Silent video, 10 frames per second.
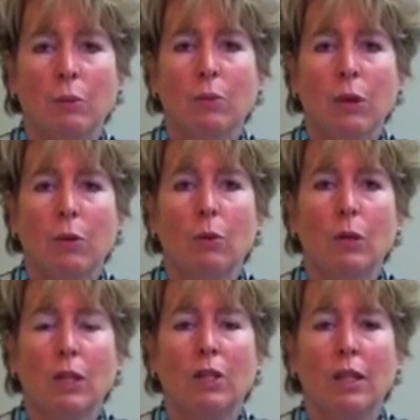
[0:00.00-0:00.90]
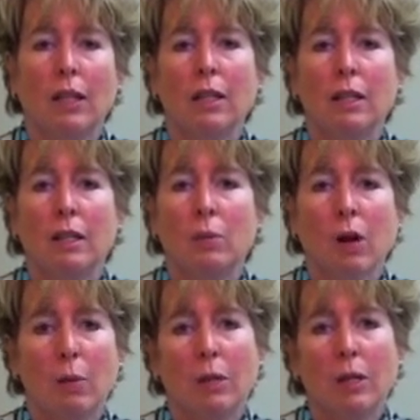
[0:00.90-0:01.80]
people wanting to get into these
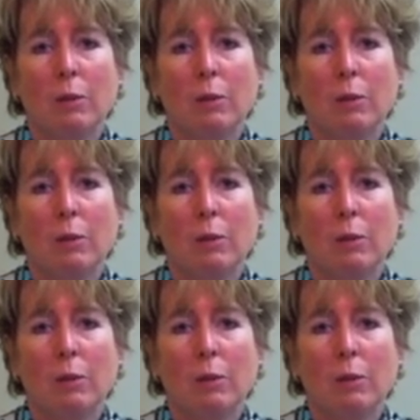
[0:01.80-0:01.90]
properties,